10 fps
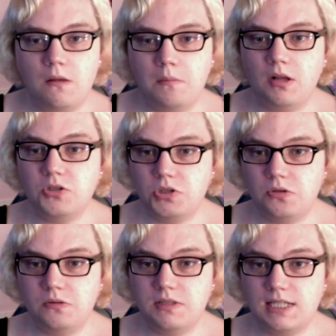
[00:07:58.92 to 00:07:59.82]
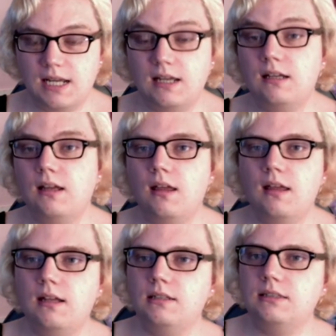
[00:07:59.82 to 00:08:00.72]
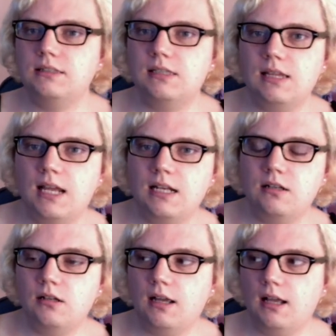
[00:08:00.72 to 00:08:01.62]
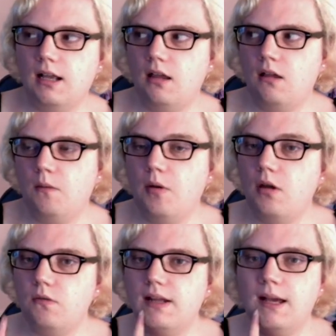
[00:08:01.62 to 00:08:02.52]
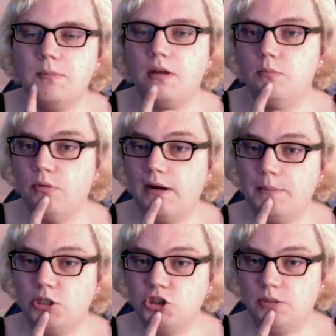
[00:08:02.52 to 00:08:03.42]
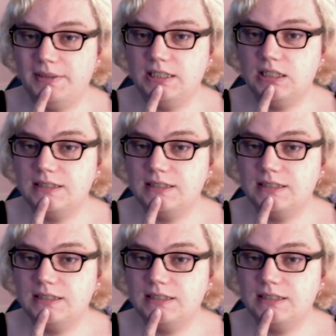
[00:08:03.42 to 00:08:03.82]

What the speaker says: on Tuesday, and then hopefully I'm going Primark shopping,